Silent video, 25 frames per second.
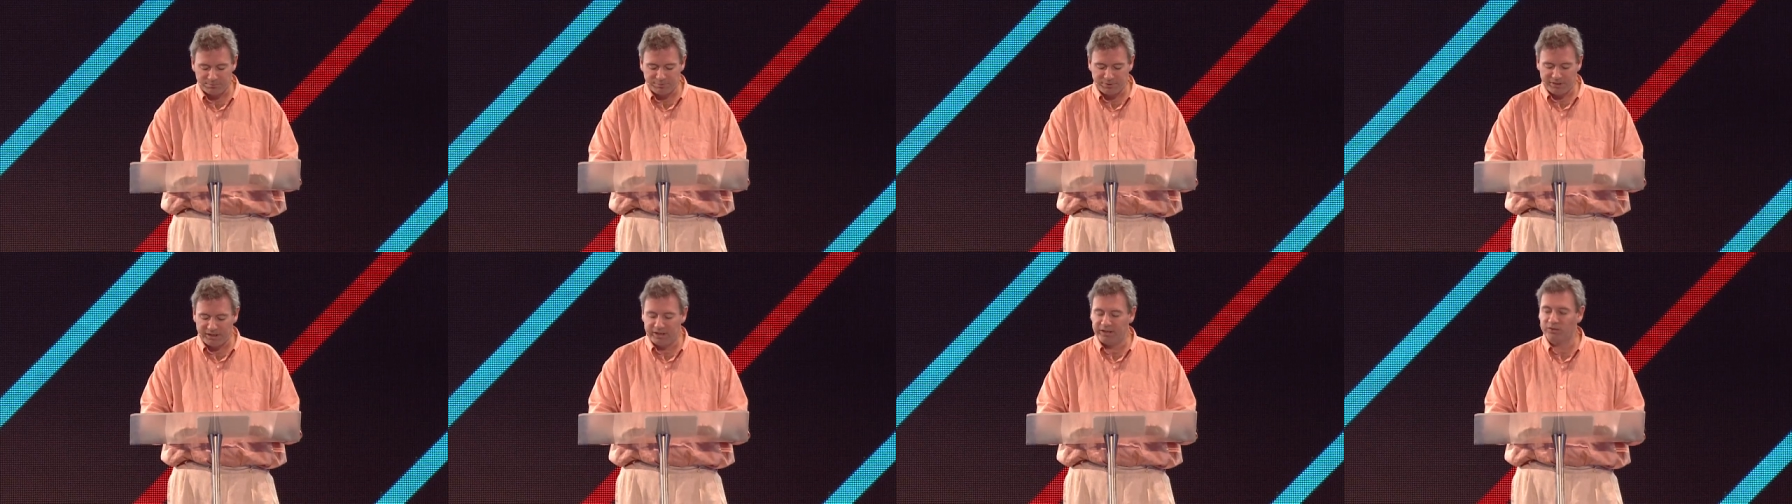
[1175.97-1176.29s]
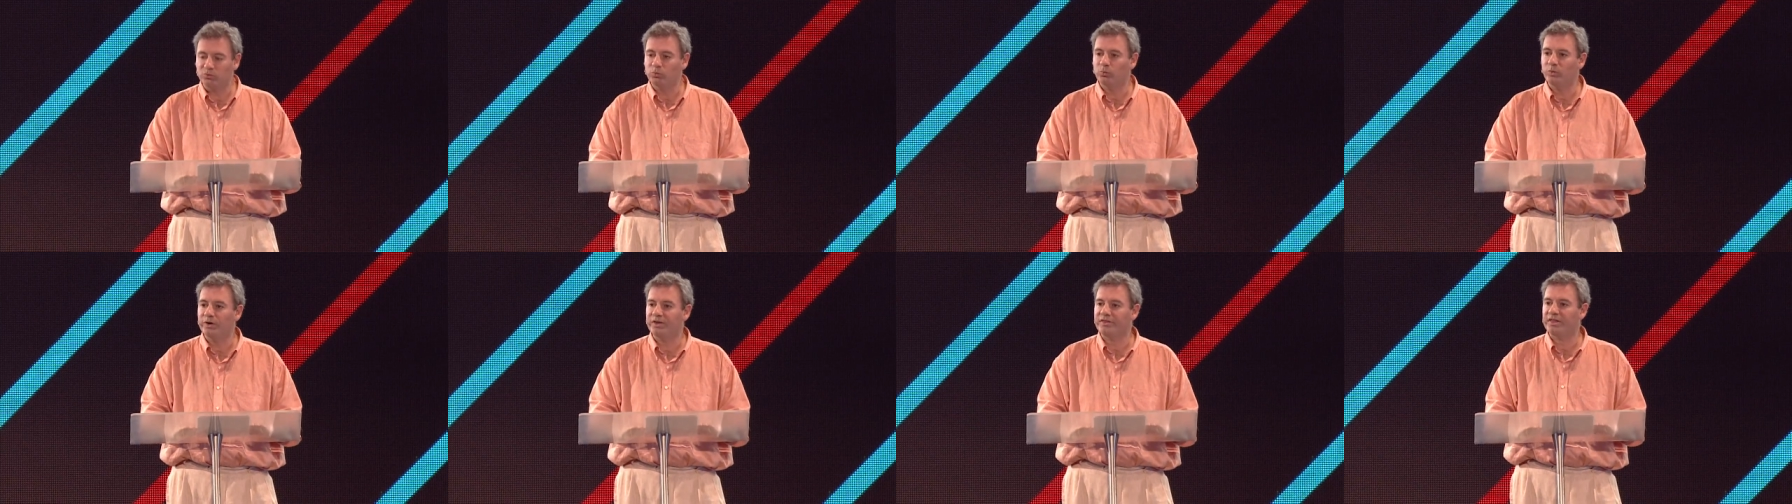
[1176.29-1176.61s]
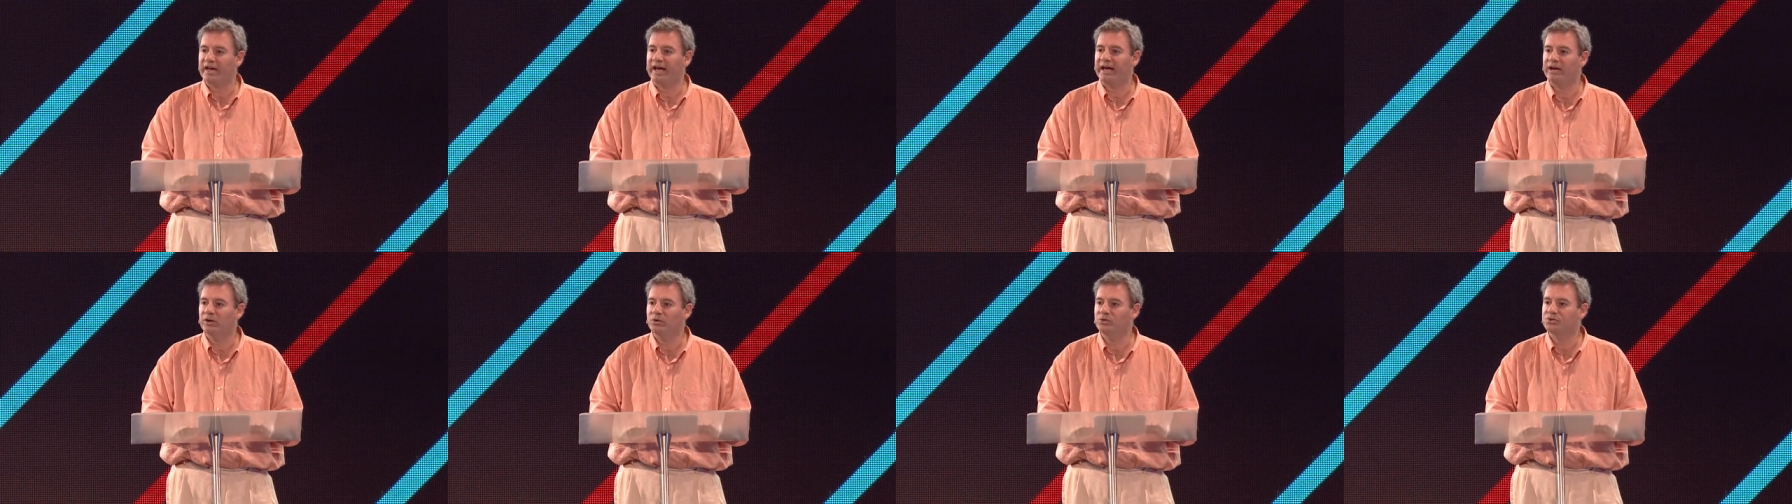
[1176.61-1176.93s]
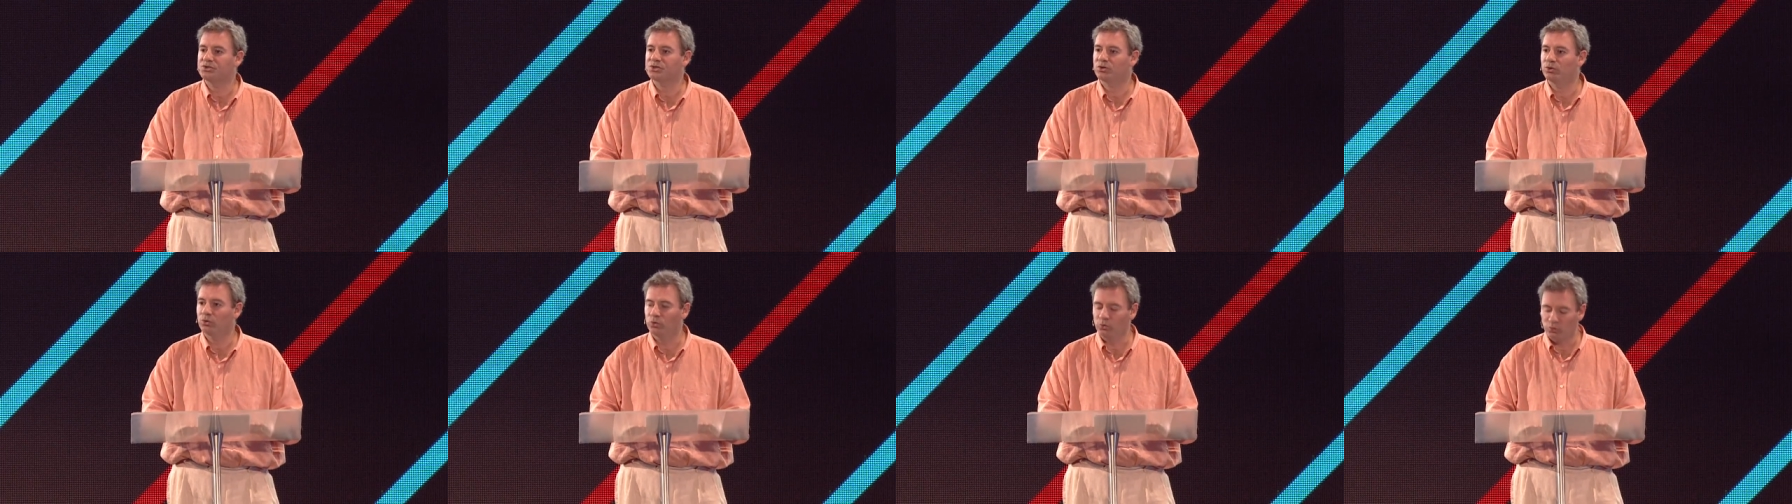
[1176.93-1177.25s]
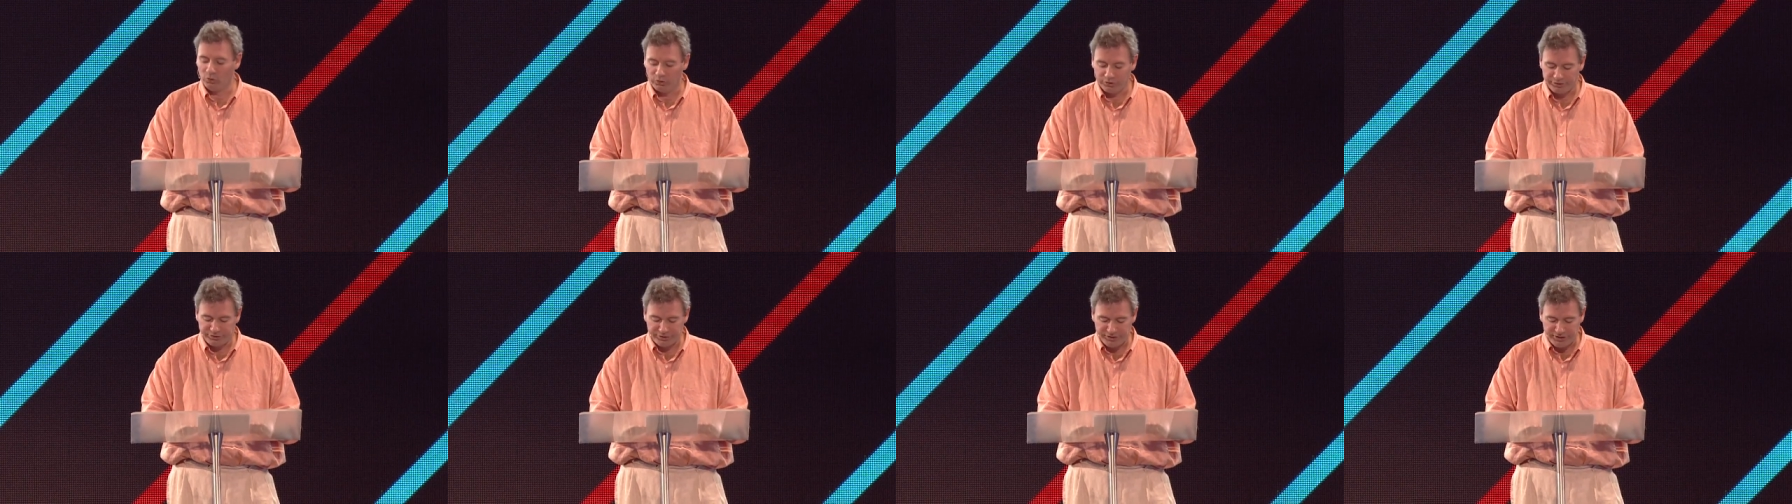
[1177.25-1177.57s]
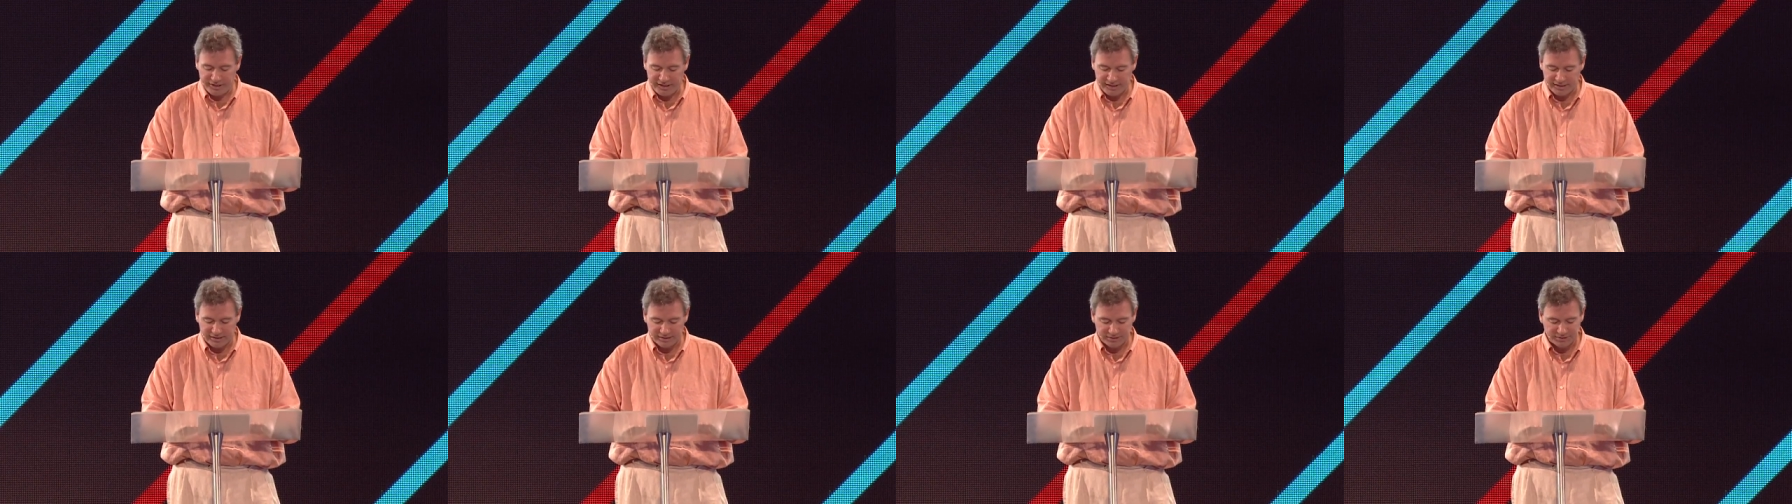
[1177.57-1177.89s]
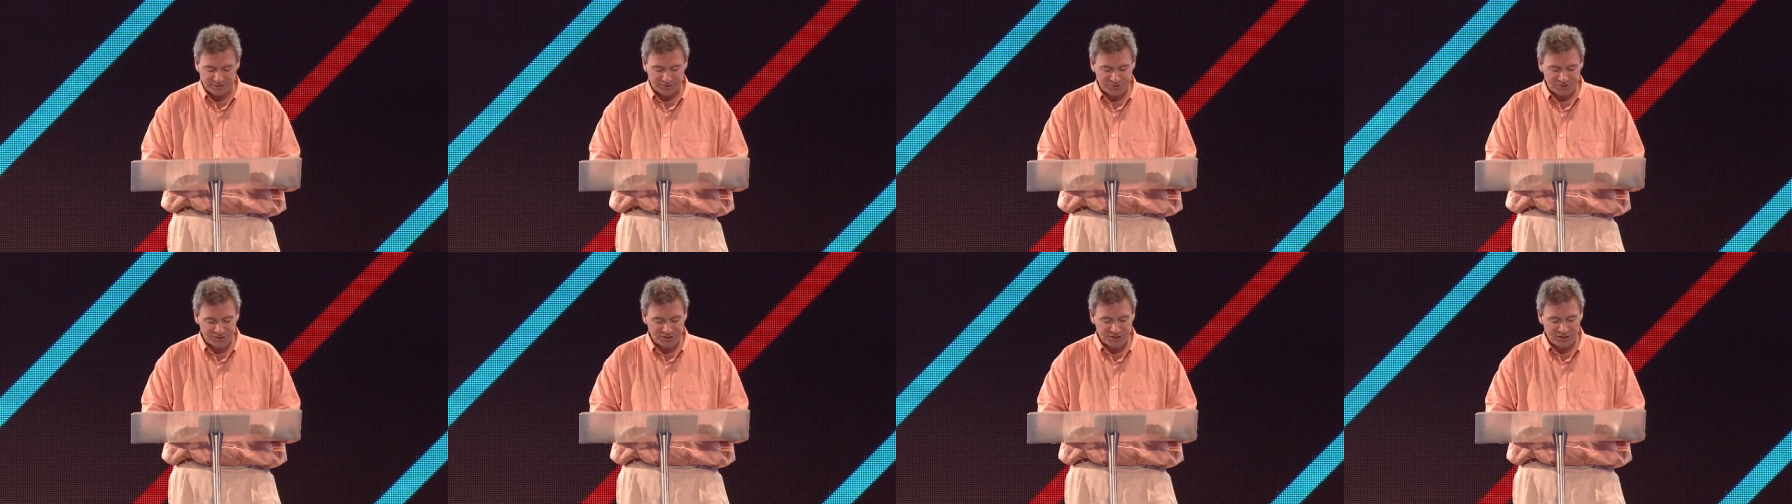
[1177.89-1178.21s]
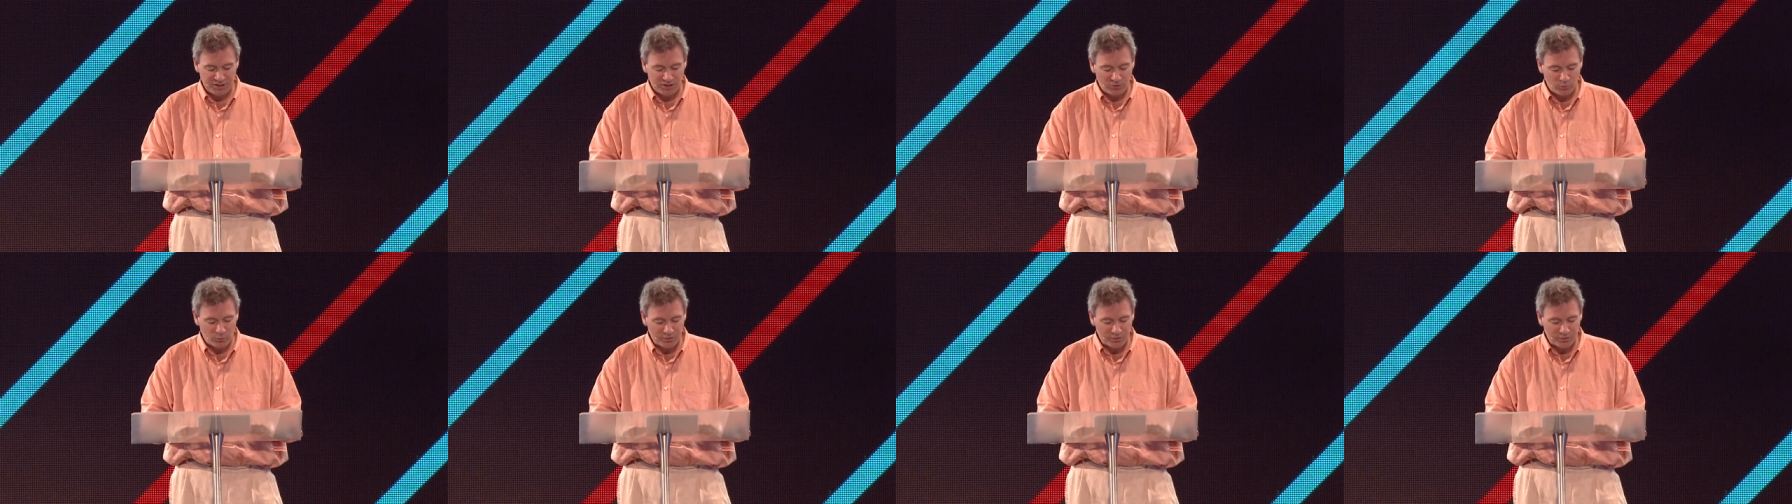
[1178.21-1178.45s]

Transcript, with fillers: being without all things,